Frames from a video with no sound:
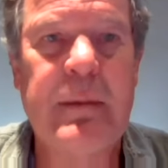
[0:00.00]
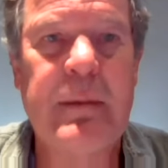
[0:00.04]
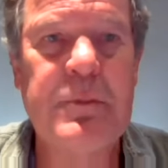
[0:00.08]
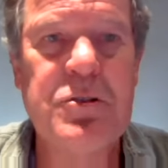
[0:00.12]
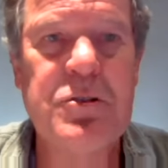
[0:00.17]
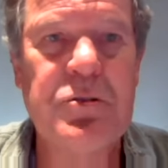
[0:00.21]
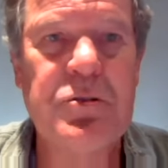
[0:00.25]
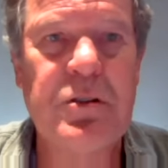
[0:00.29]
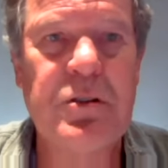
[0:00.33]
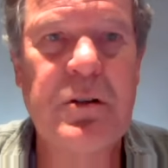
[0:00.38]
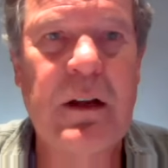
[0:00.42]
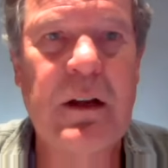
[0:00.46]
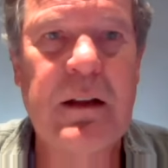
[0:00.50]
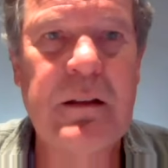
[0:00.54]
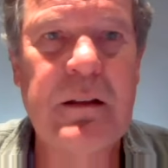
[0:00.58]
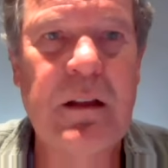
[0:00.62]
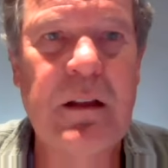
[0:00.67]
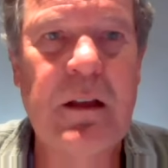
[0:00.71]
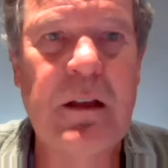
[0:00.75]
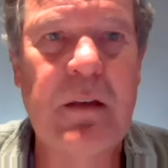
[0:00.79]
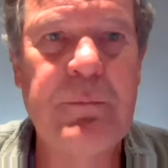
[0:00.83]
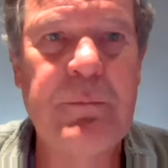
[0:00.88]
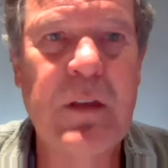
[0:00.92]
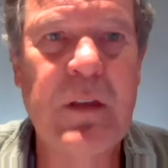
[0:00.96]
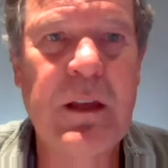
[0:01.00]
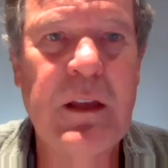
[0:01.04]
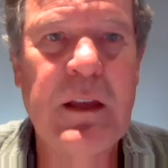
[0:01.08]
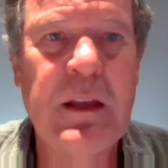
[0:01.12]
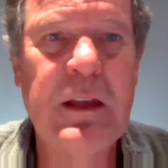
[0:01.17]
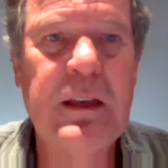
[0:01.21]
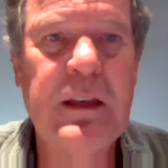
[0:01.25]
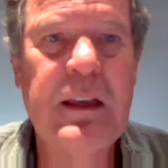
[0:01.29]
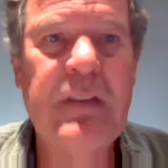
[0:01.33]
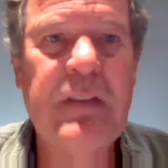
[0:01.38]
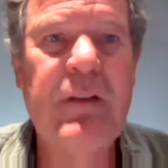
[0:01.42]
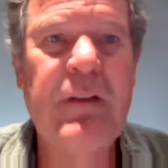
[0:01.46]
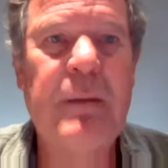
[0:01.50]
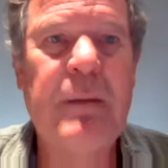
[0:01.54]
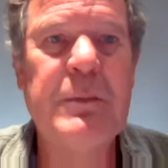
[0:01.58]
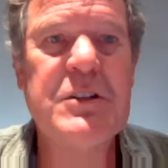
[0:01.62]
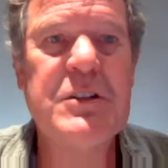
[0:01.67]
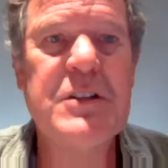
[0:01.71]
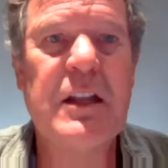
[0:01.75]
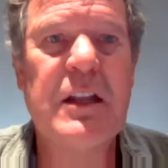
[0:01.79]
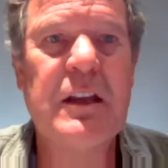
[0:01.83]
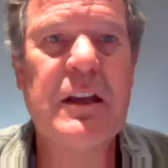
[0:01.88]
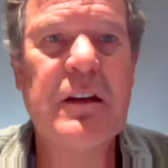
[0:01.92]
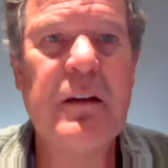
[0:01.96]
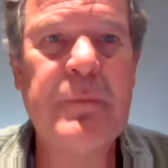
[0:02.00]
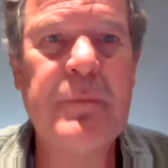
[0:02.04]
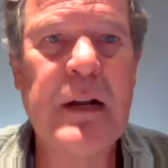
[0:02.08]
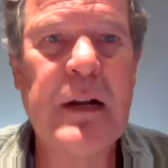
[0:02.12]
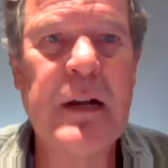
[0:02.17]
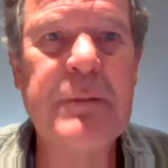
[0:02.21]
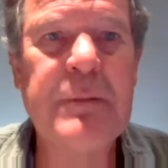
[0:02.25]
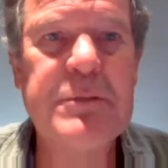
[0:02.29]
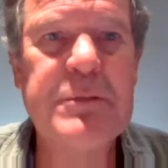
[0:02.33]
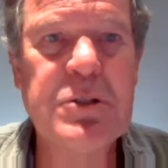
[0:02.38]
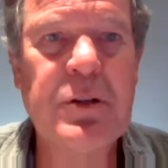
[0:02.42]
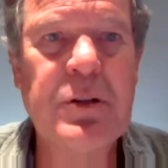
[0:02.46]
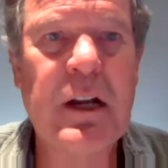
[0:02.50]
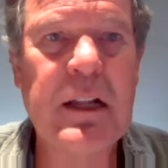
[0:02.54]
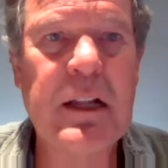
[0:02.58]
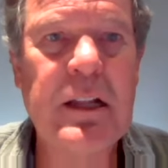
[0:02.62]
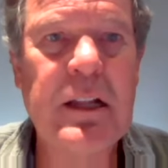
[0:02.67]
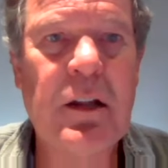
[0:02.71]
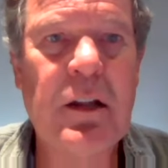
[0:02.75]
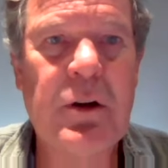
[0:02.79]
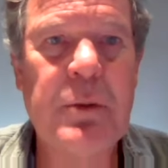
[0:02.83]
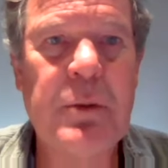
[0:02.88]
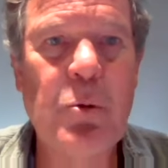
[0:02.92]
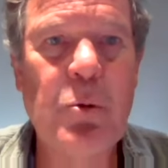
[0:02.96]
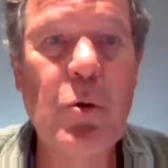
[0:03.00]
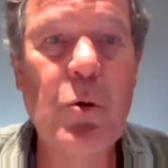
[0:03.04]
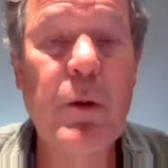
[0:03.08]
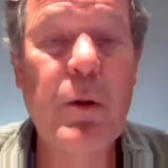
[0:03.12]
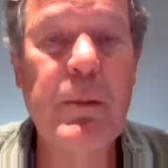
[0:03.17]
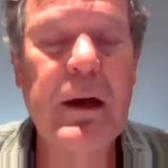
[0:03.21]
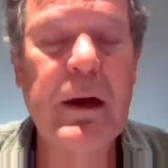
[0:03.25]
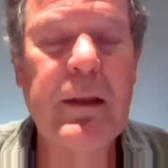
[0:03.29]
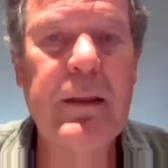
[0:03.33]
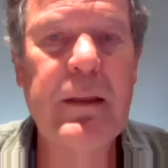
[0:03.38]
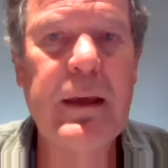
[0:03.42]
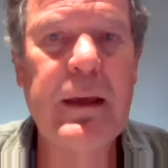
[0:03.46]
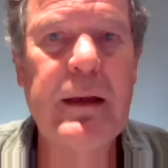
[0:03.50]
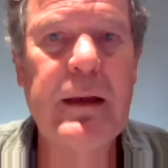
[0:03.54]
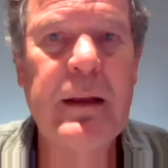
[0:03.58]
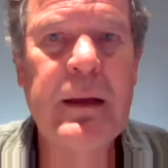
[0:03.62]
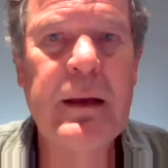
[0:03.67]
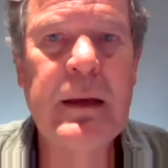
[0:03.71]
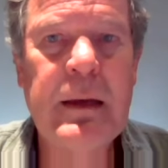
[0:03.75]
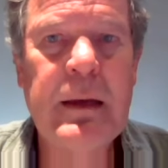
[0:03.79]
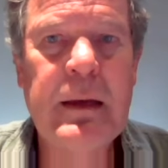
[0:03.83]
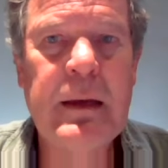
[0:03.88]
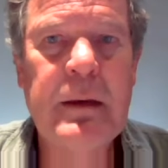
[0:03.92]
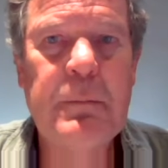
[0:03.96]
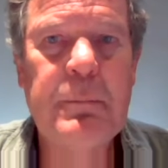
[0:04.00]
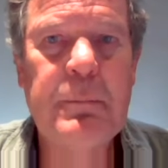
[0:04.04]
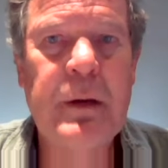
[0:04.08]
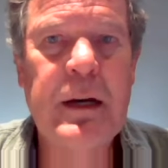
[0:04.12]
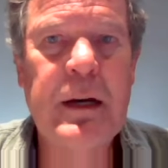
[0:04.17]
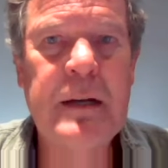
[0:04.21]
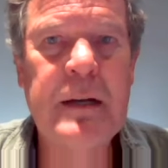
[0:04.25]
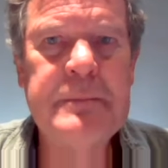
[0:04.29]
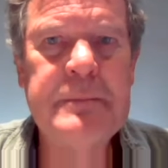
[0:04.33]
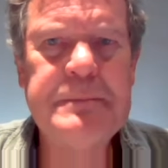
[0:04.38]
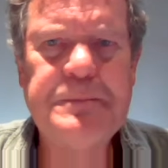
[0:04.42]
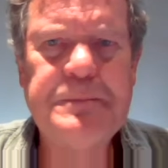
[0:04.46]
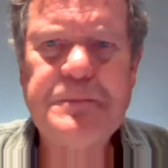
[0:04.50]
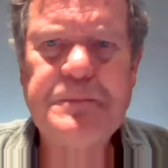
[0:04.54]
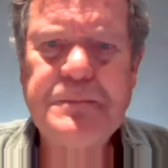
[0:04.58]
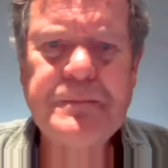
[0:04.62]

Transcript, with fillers: I'm sure I, if I'm in state government, I'm sure I'd learn more about that but